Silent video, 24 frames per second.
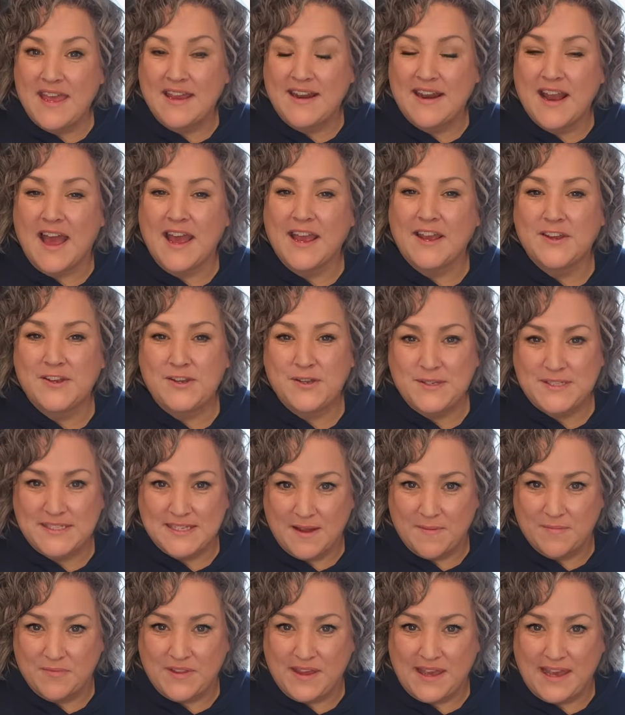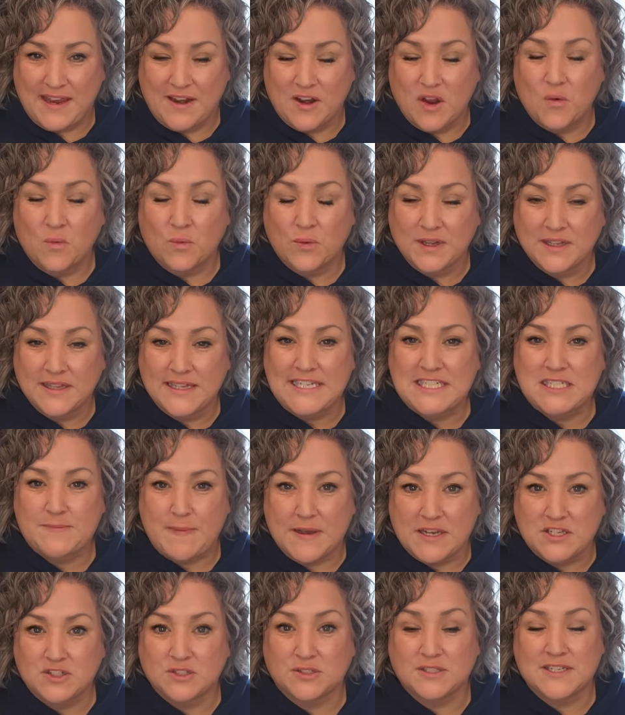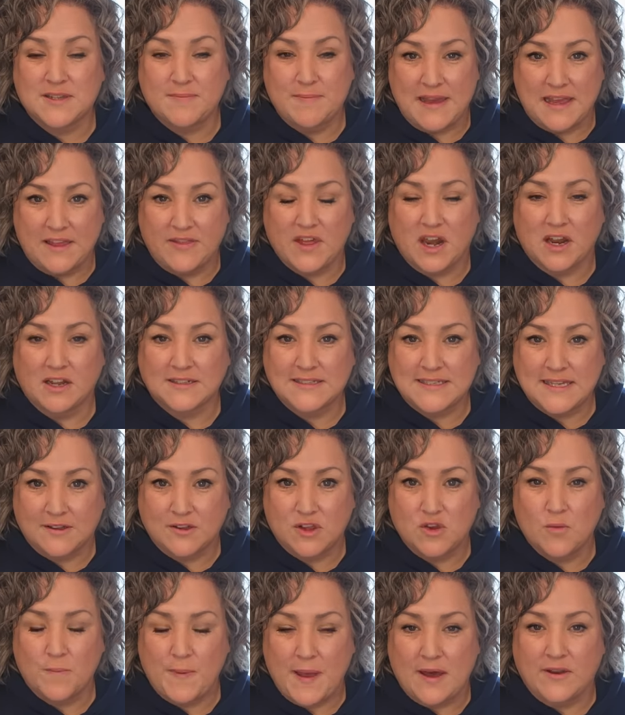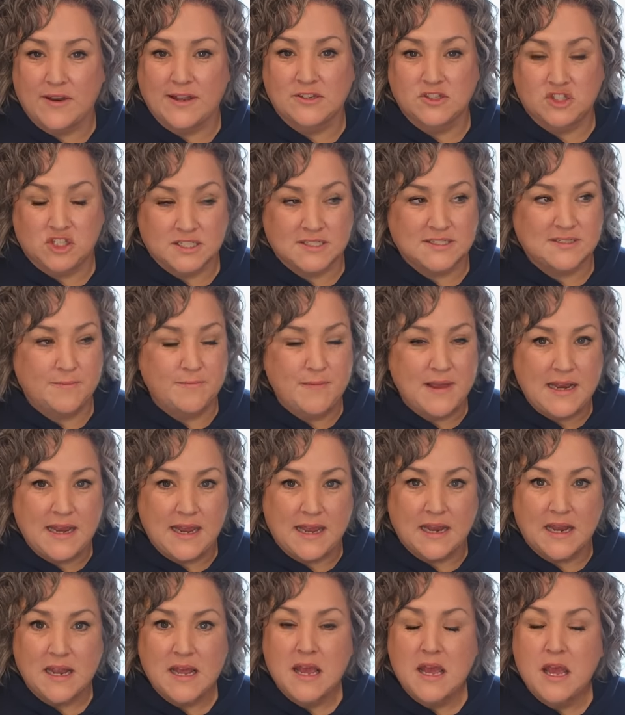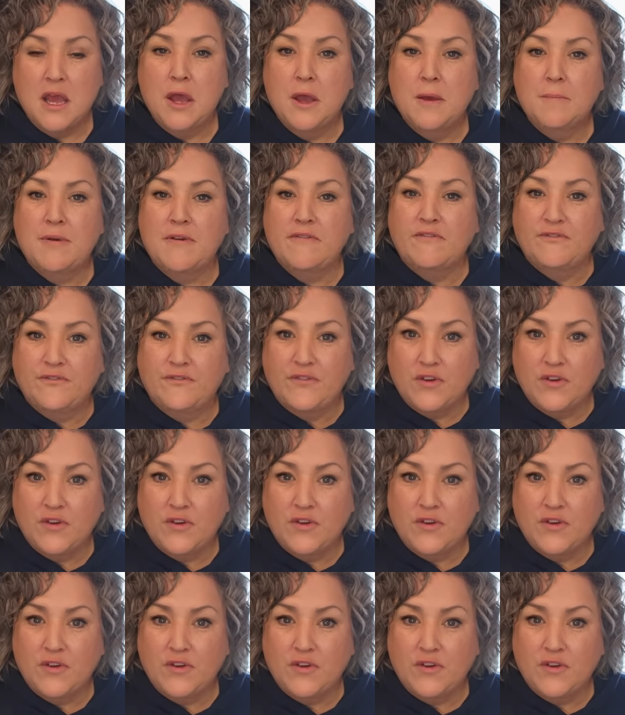then I could do something really special to me that I'll tell you about in just a minute. But